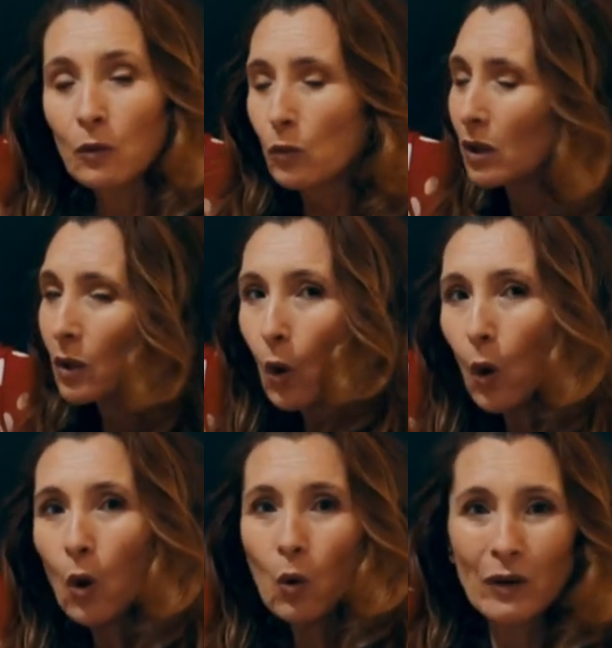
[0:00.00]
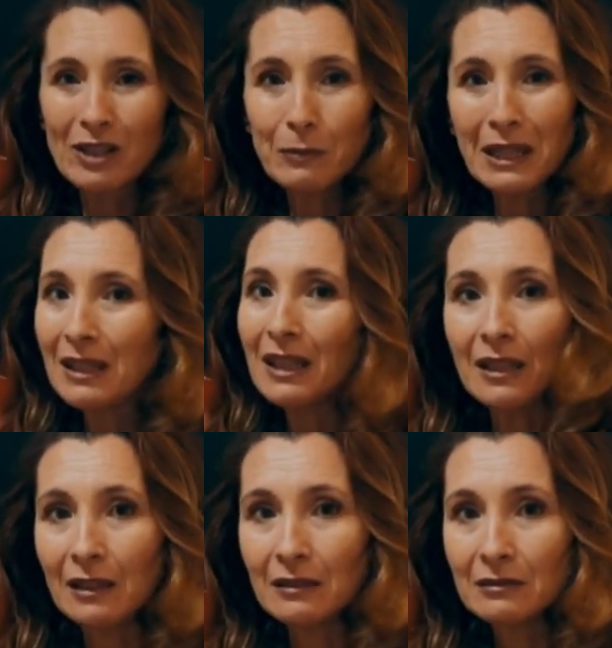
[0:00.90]
will always be
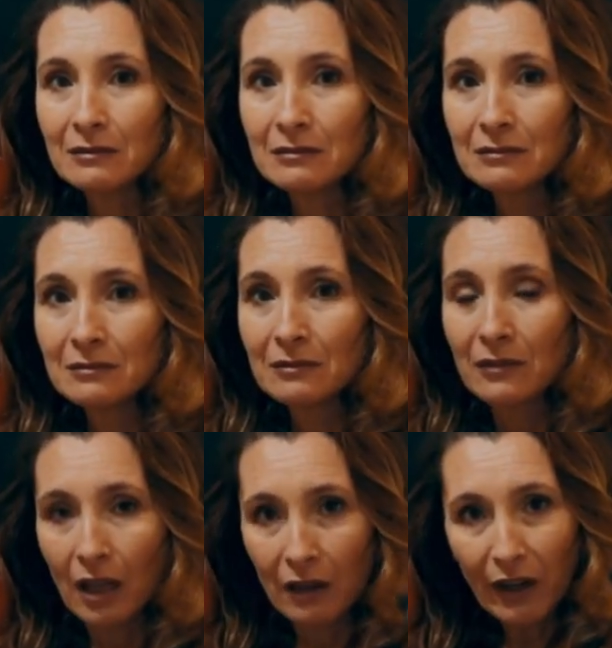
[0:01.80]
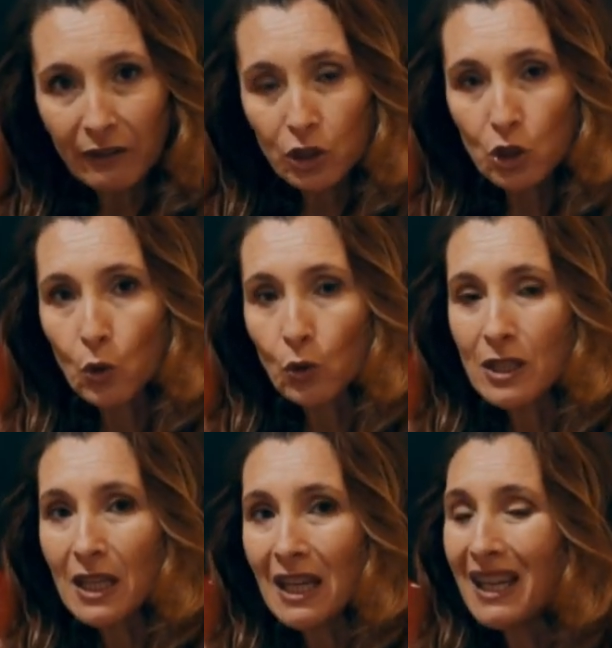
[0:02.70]
E, a very short
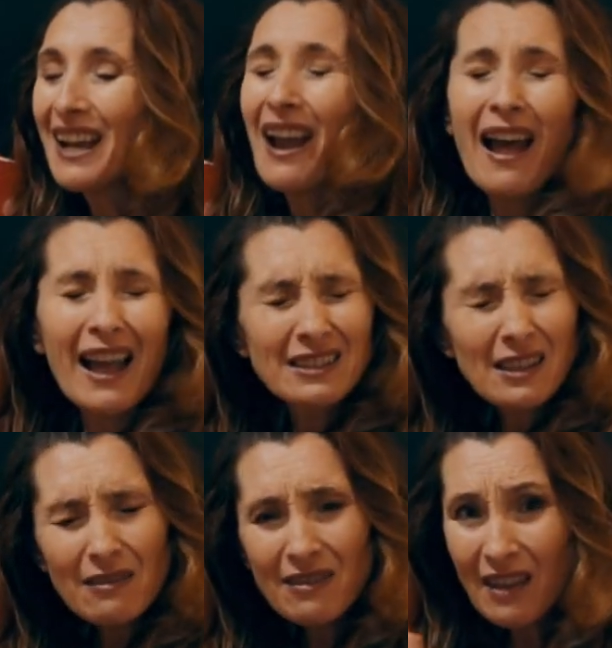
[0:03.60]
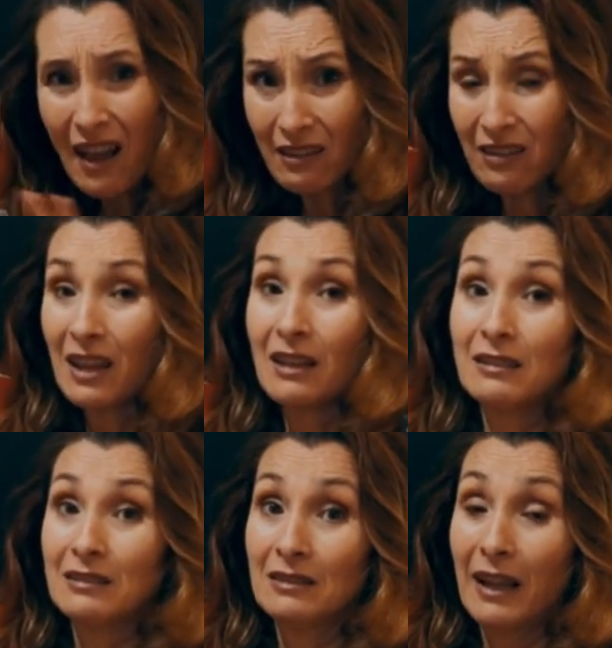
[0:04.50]
E and nothing
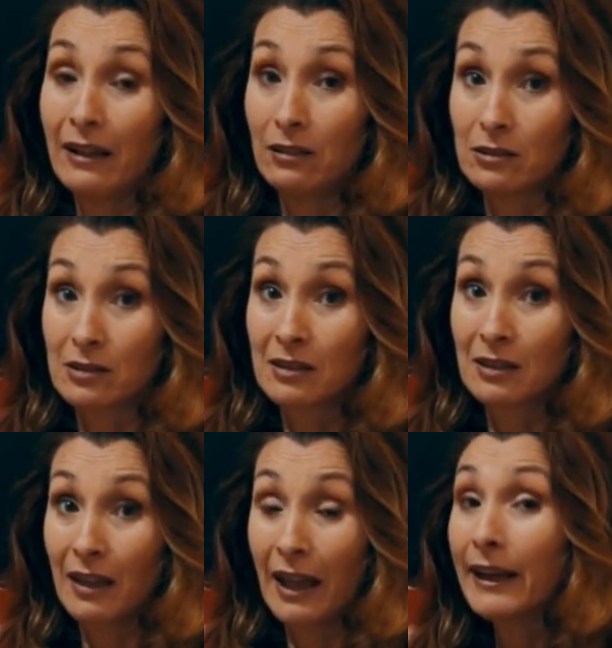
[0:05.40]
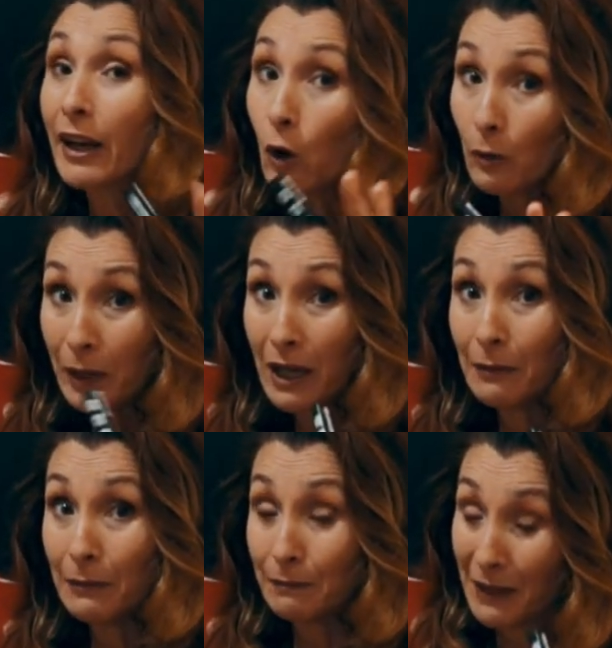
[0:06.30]
else. And I know
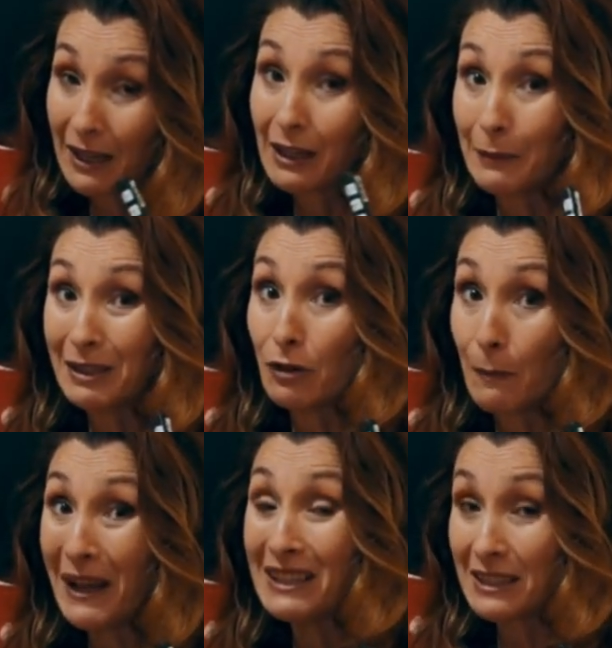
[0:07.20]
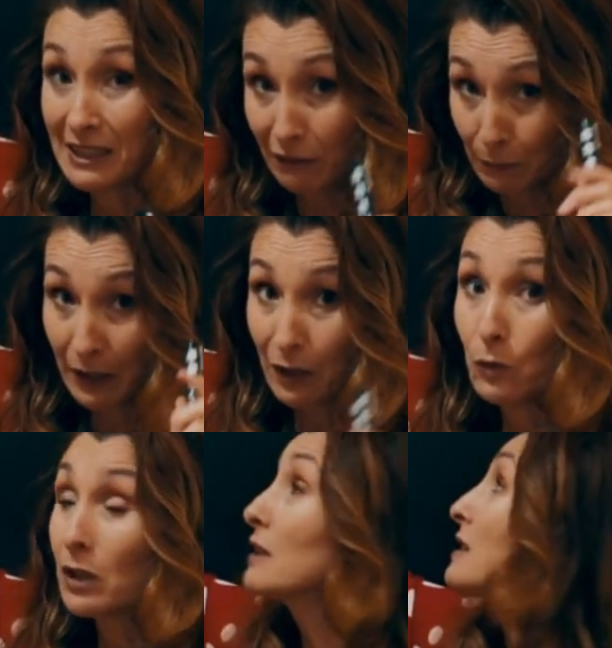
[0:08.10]
I'm getting a bit repetitive, but I
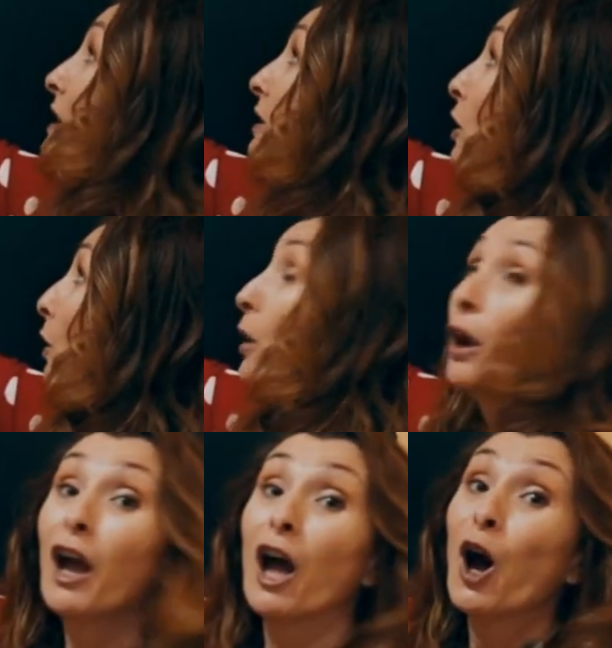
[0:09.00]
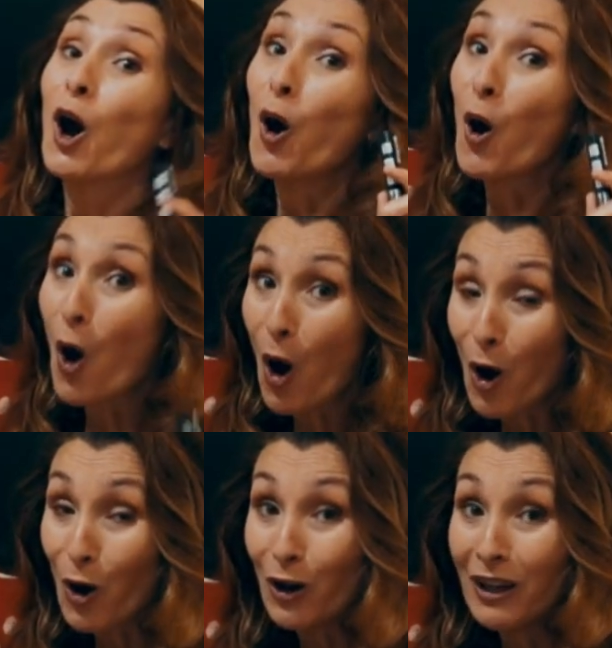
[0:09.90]
will continue.
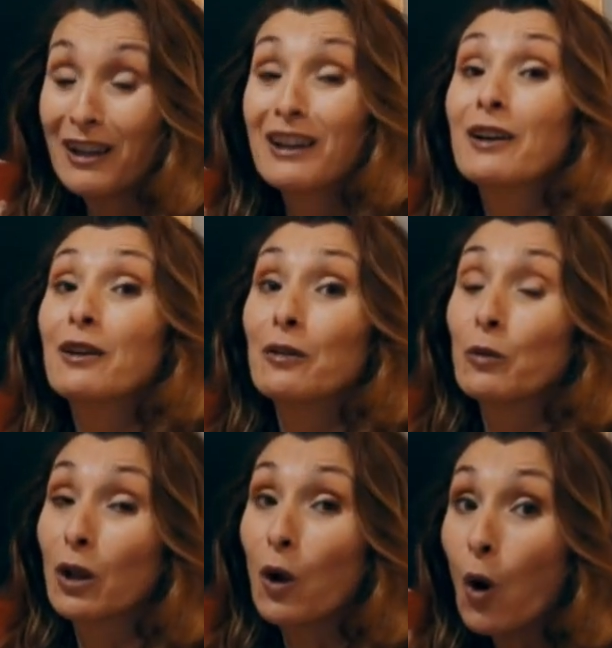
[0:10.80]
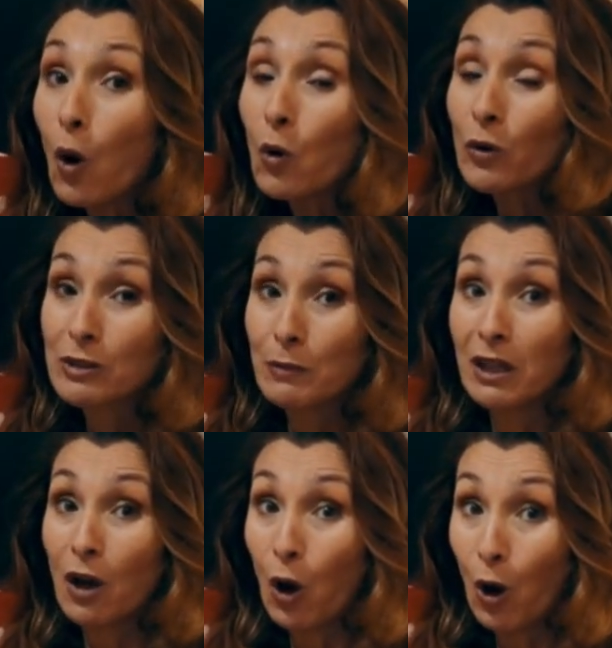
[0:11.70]
O will always
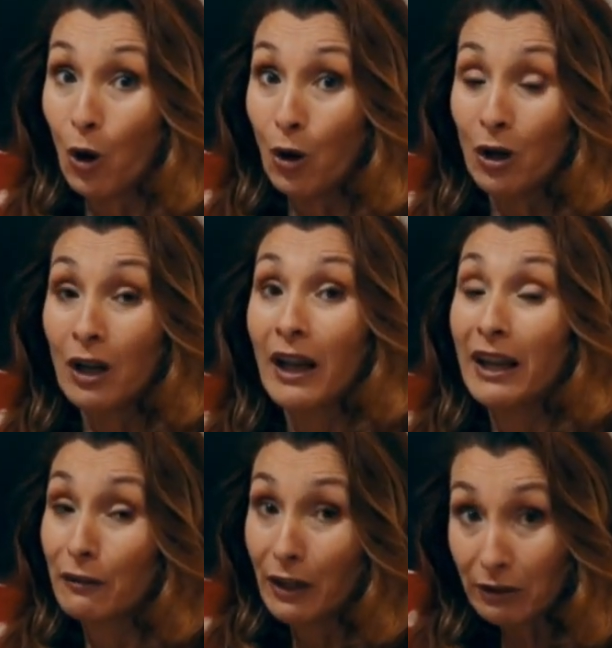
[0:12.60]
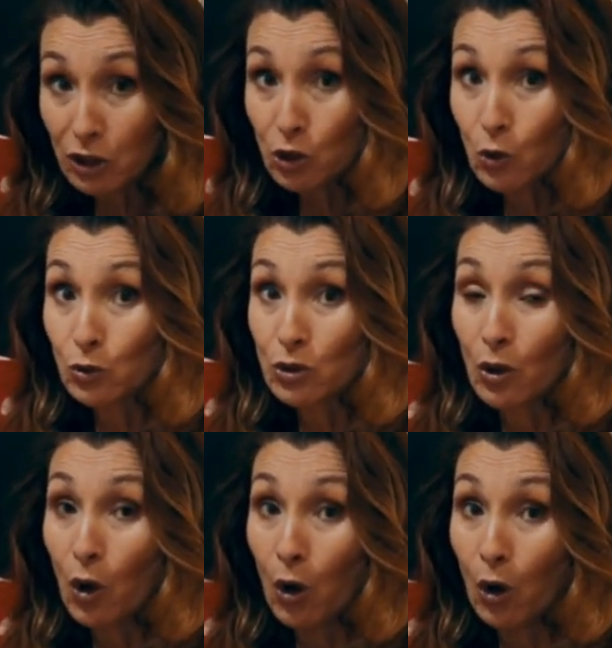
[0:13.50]
be O and a very short
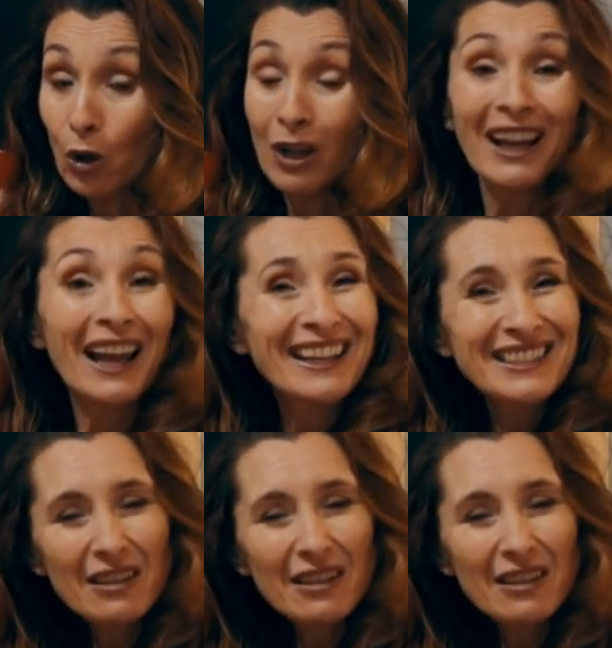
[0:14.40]
O and